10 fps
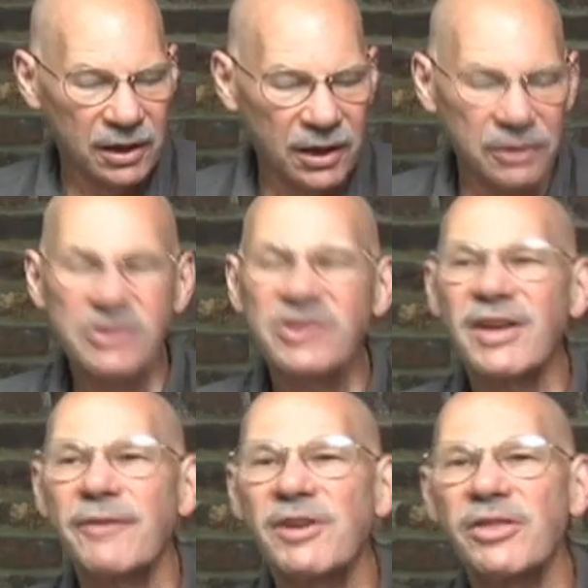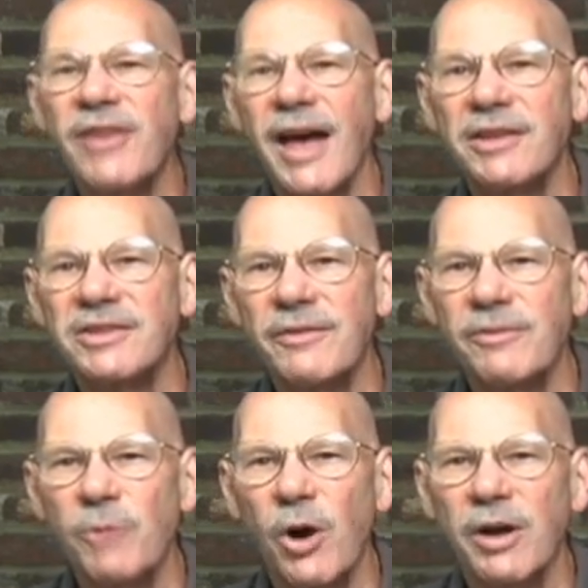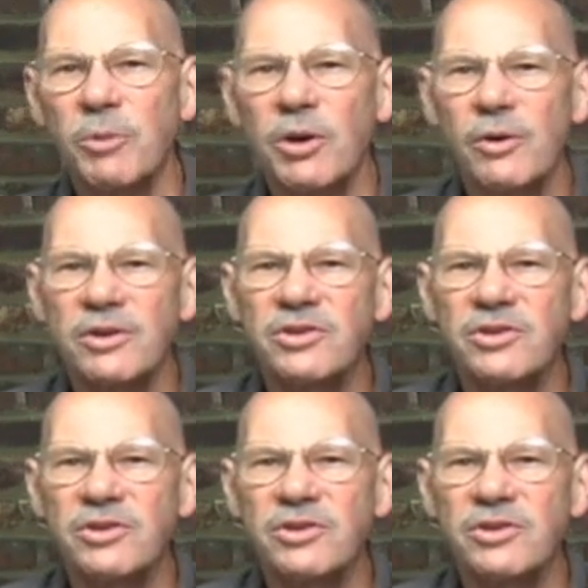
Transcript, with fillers: 170,000 of them have already been ordered.